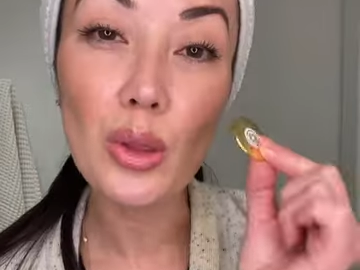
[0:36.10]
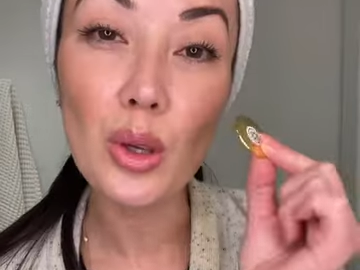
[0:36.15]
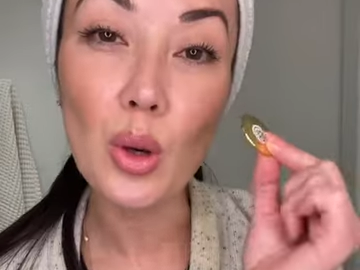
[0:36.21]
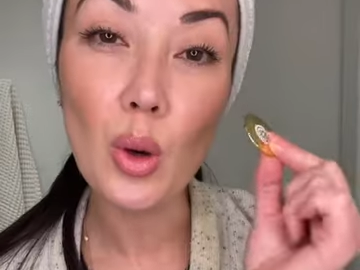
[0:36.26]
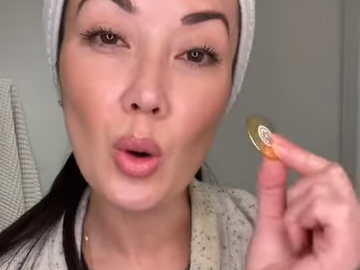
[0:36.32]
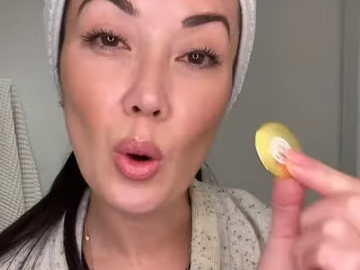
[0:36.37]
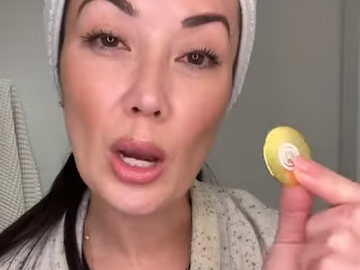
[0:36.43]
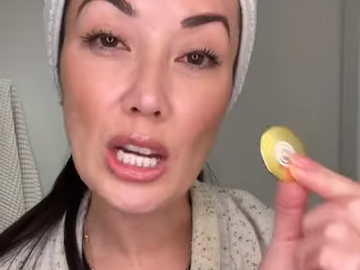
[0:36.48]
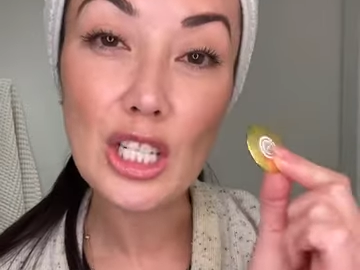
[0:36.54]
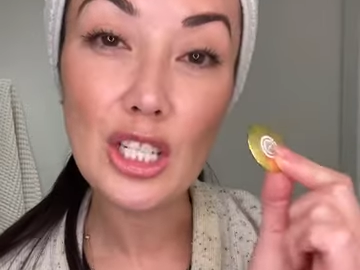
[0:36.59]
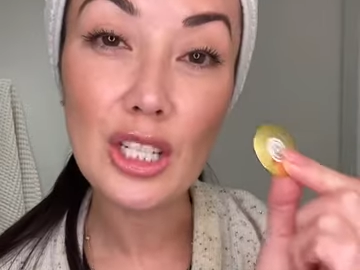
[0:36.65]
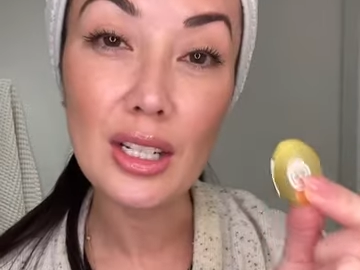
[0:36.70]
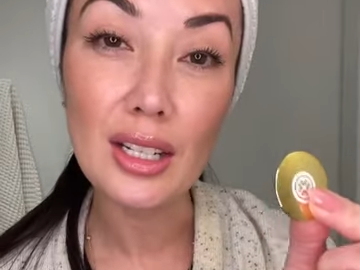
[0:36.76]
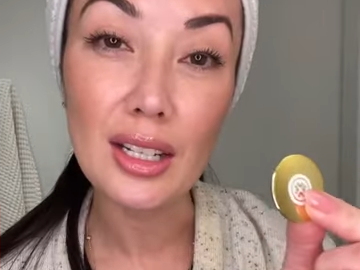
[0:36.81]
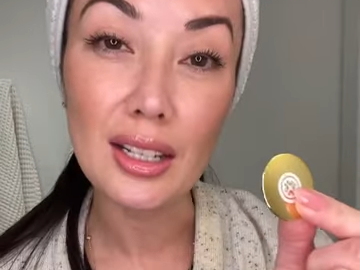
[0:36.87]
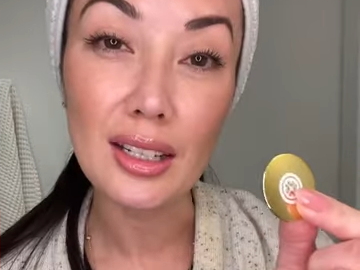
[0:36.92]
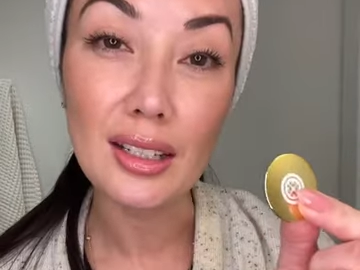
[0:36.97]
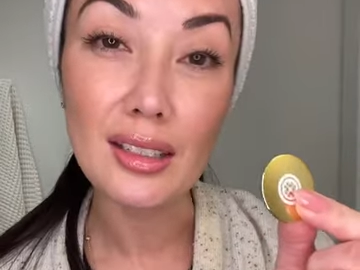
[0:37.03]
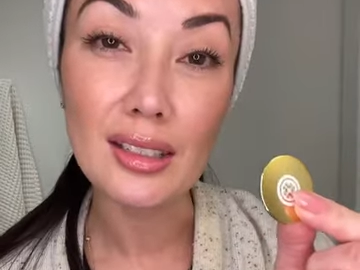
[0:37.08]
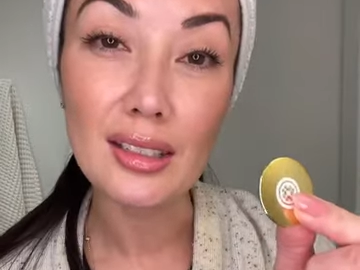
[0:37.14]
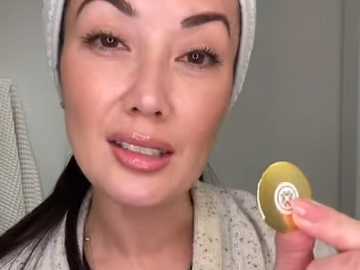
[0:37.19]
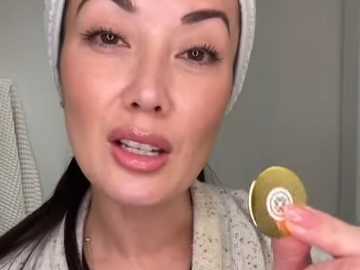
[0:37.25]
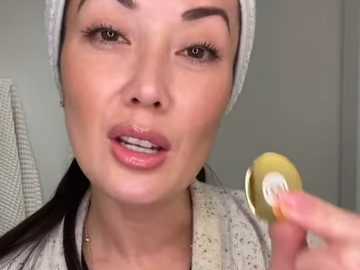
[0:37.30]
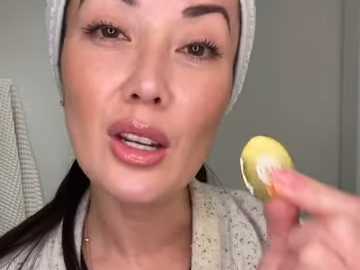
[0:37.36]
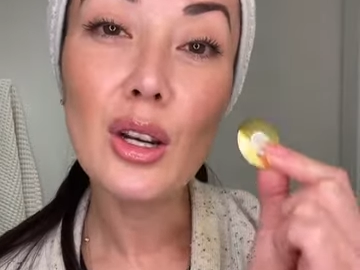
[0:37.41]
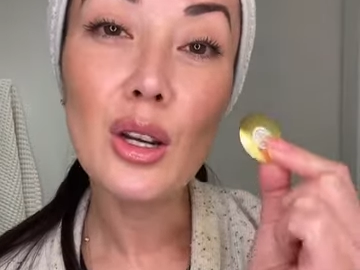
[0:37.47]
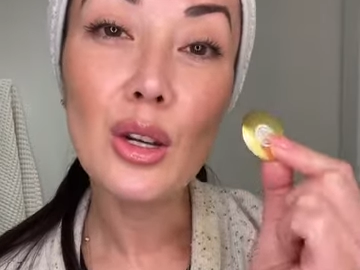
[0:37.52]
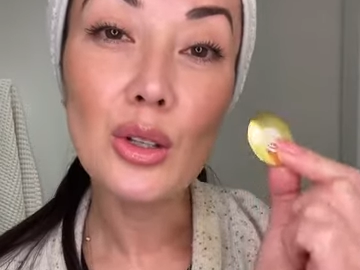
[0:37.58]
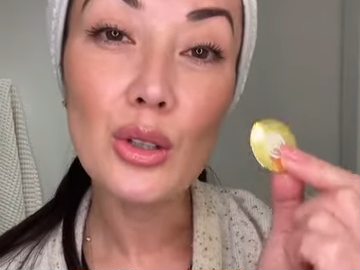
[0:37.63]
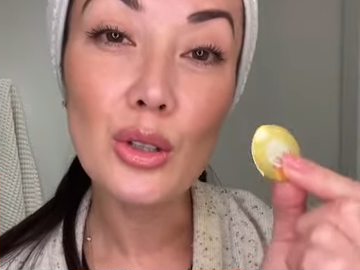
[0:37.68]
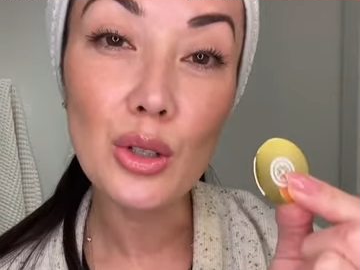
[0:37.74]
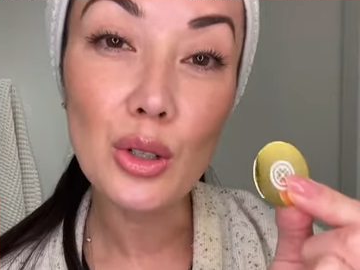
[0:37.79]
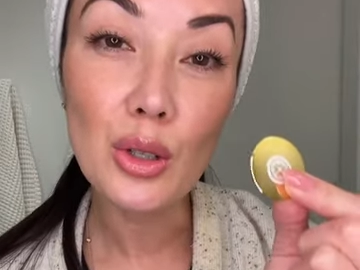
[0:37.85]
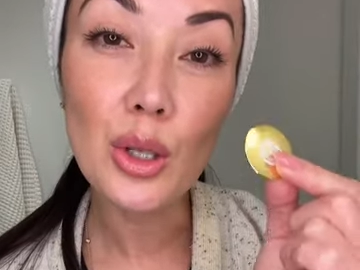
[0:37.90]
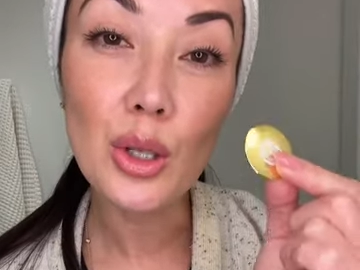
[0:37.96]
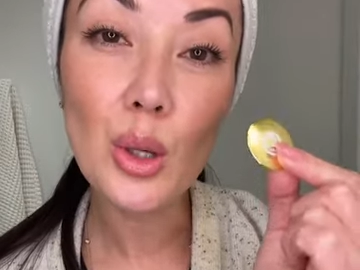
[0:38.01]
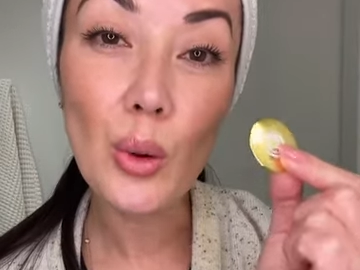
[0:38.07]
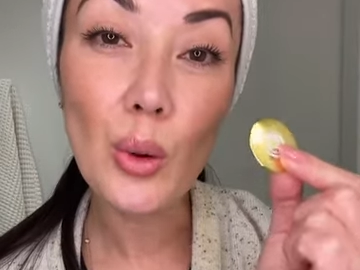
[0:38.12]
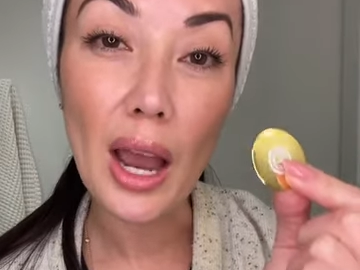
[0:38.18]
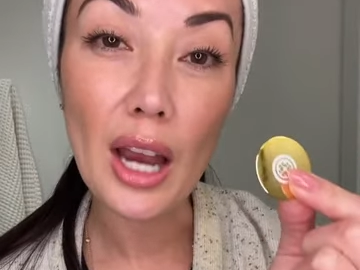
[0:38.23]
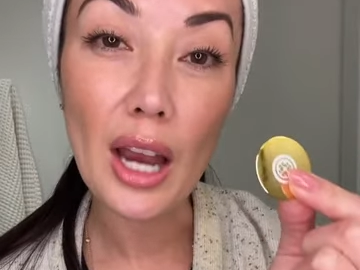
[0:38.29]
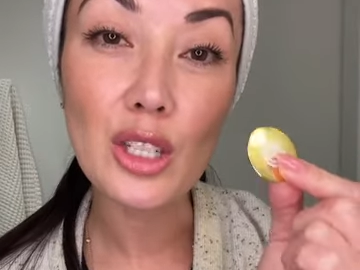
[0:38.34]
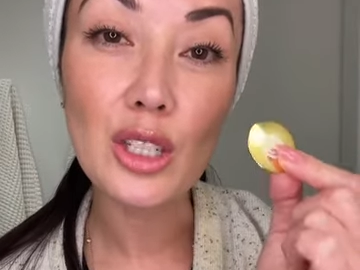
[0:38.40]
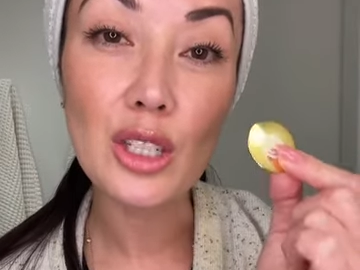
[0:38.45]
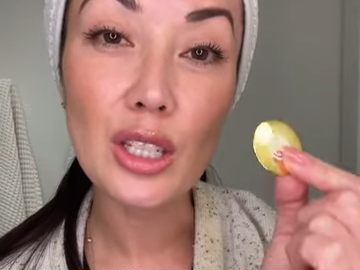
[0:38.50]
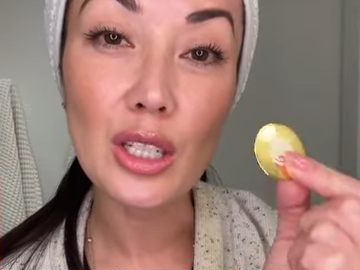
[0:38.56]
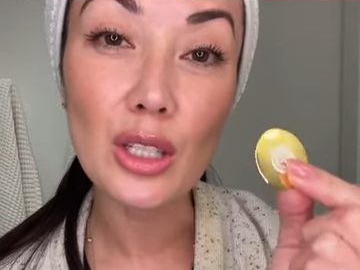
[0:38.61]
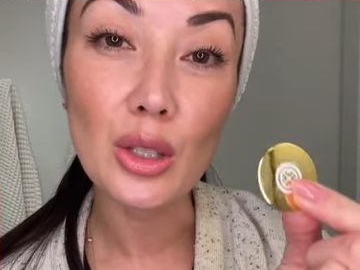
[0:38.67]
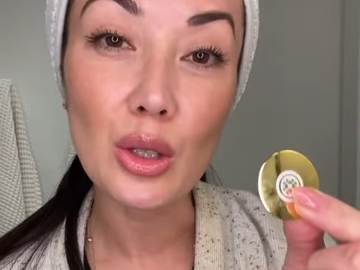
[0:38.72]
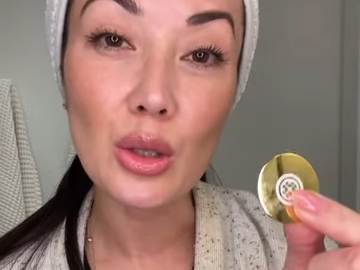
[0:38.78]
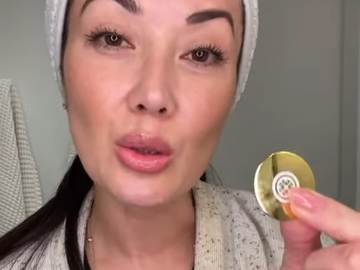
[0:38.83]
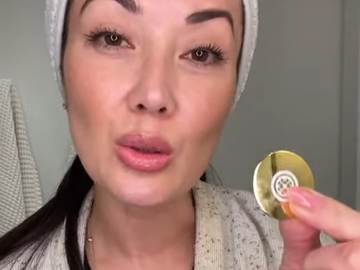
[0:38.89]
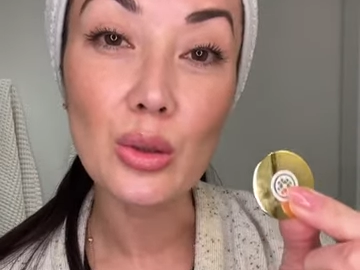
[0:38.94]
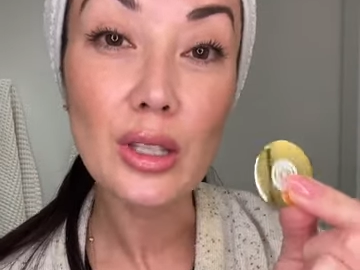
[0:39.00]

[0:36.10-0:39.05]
question is, do you actually use